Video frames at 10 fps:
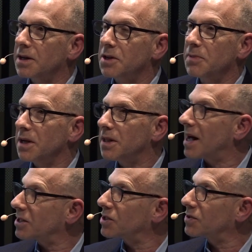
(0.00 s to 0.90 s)
to me
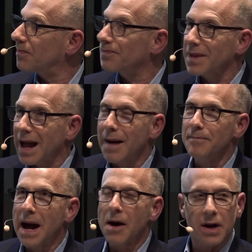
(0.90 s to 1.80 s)
that's
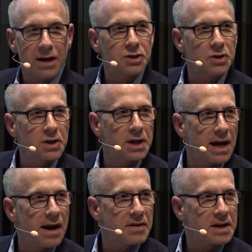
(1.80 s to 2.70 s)
about as good an
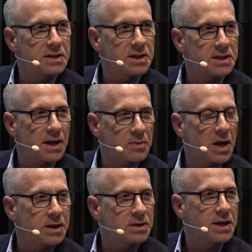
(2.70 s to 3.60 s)
evidence as I'm
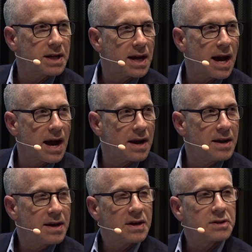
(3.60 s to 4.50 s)
likely to get
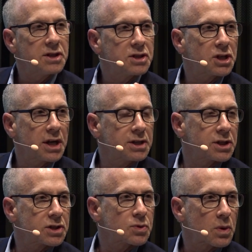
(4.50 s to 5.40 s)
that these
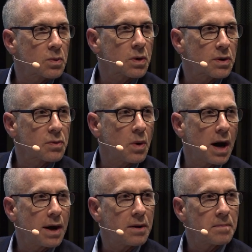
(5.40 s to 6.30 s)
changes were
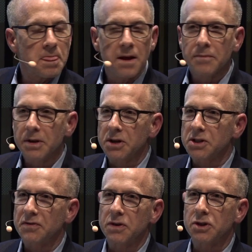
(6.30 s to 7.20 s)
worthwhile.
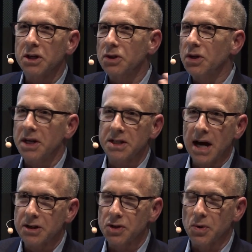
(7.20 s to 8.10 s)
Because if you just look at
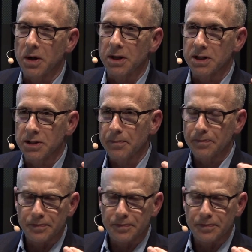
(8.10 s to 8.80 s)
test scores,